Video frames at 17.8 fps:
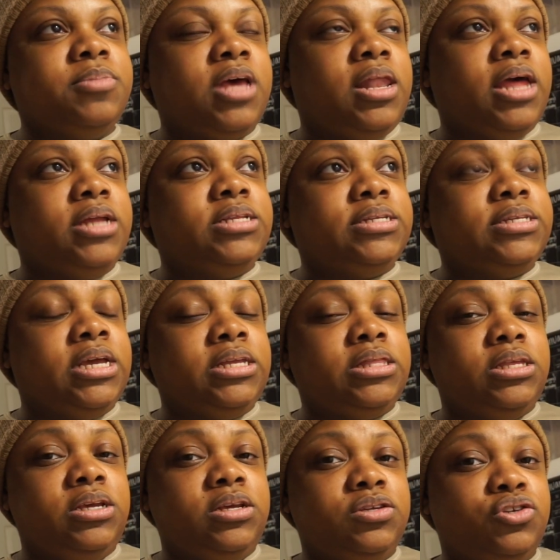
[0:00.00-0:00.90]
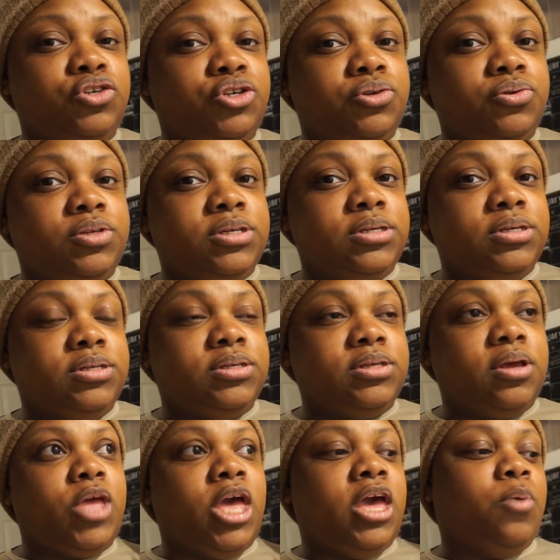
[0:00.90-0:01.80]
I like to take these juices,
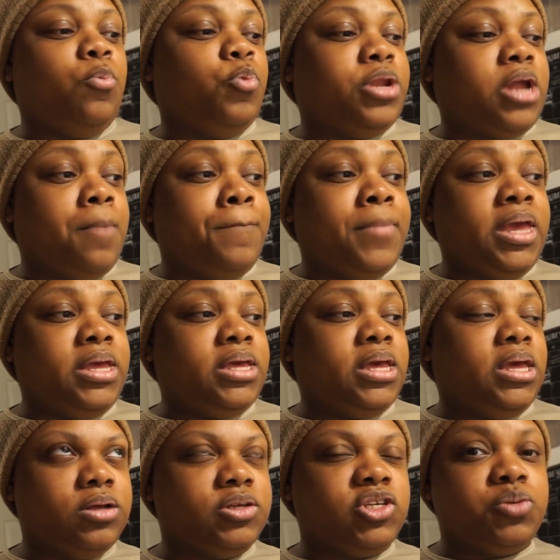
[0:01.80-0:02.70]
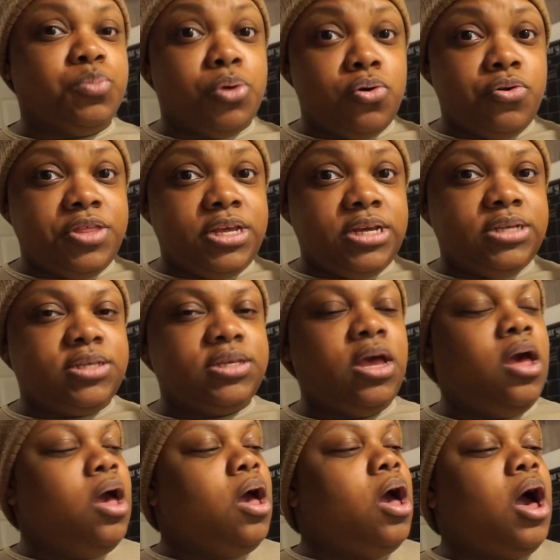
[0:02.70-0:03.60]
and when I'm making smoothies,
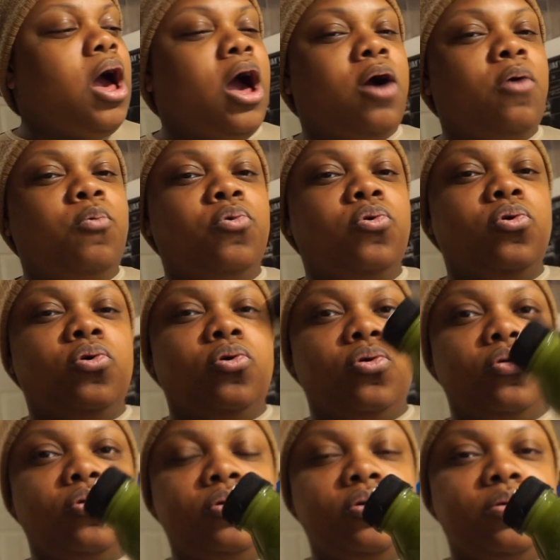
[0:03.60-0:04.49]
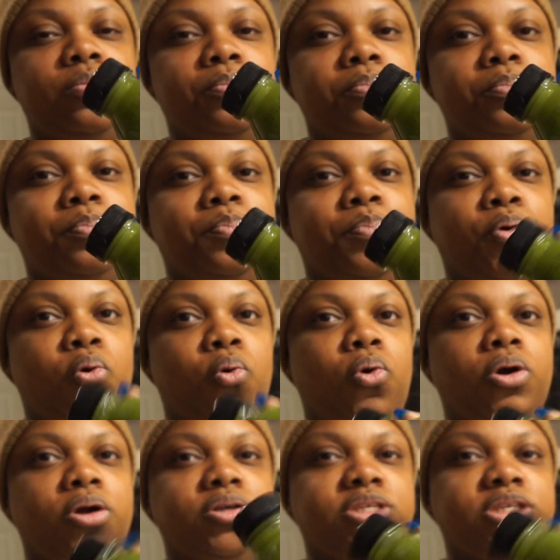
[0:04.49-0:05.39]
I will
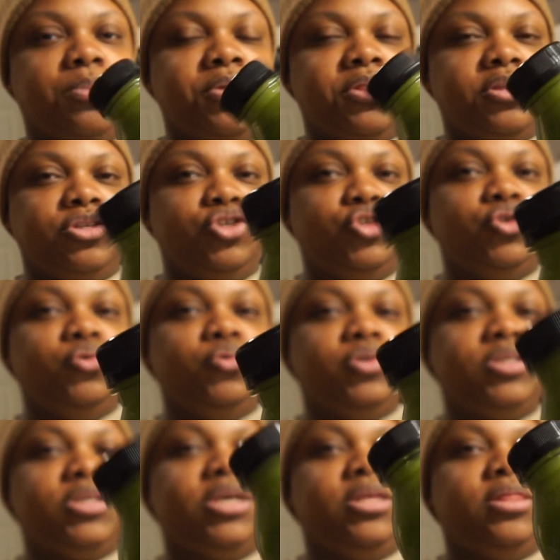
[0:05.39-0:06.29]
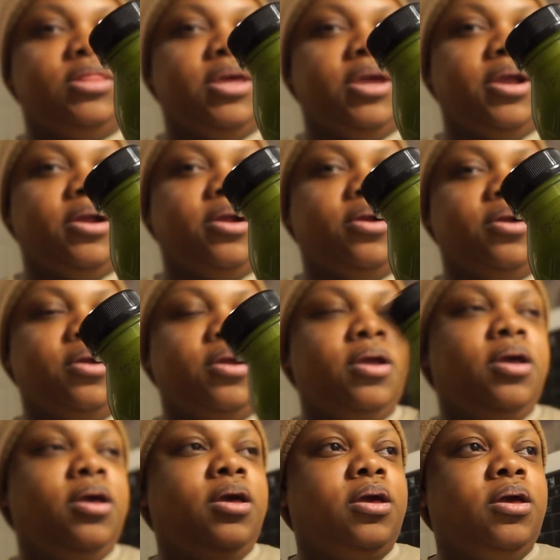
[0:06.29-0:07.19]
pour some of the juice in there
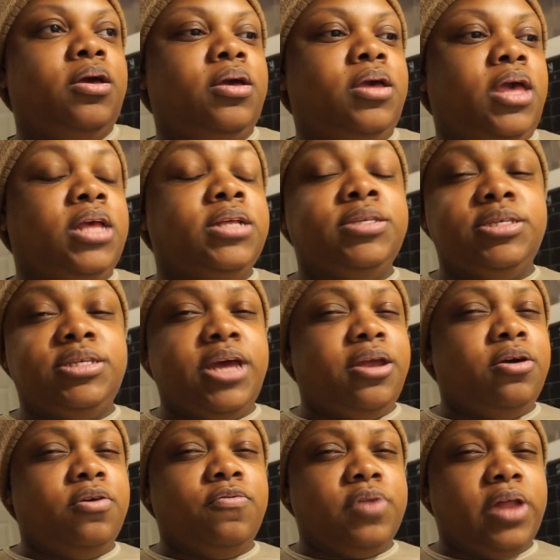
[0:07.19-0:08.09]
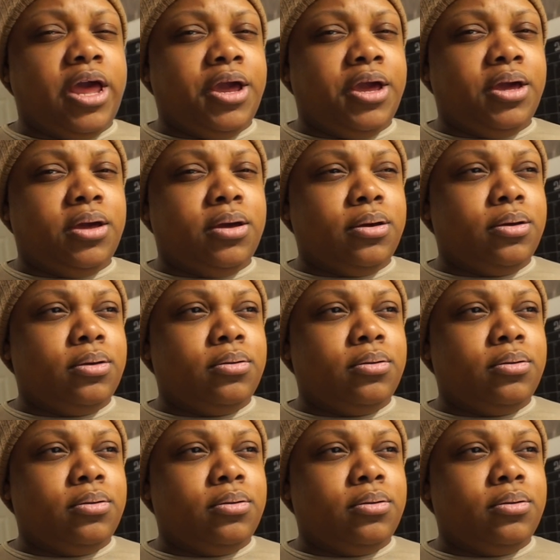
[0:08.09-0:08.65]
instead of like